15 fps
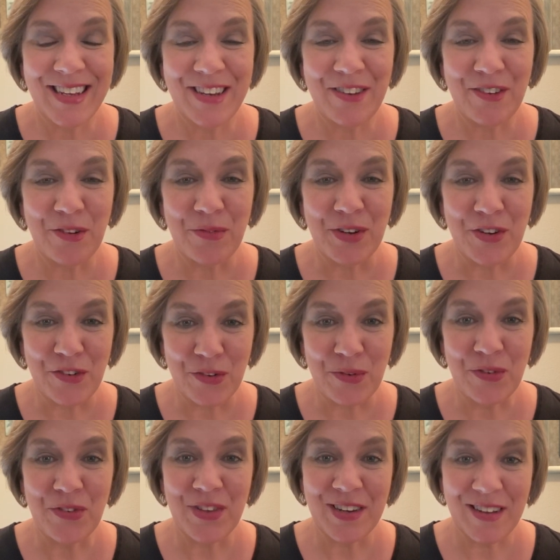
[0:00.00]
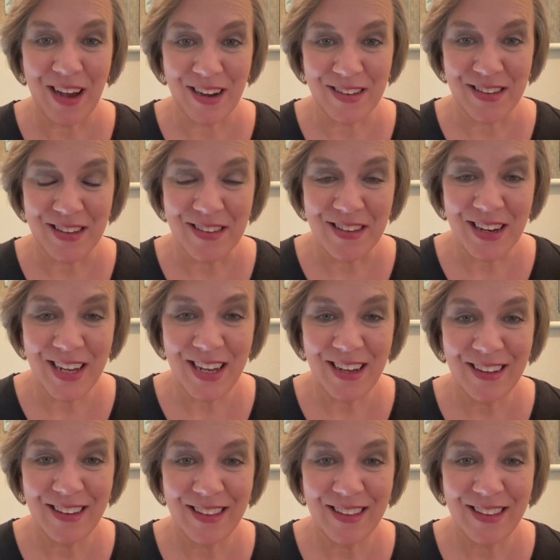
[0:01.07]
to reduce the toxicity